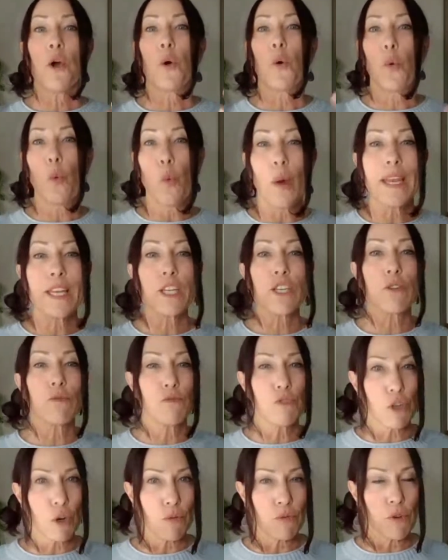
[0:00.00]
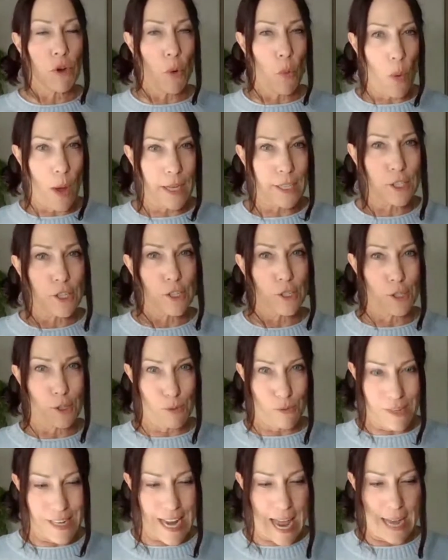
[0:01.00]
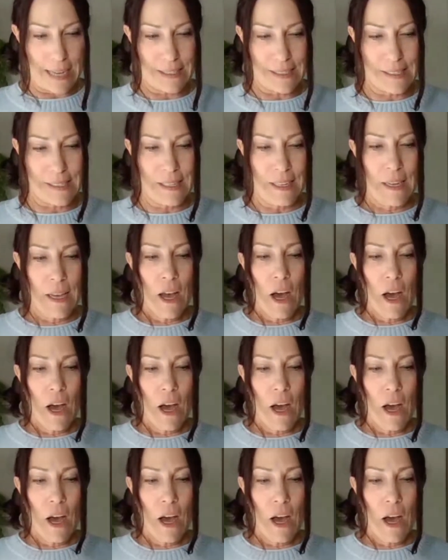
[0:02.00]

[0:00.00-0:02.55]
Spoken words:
when you don't know what to do next.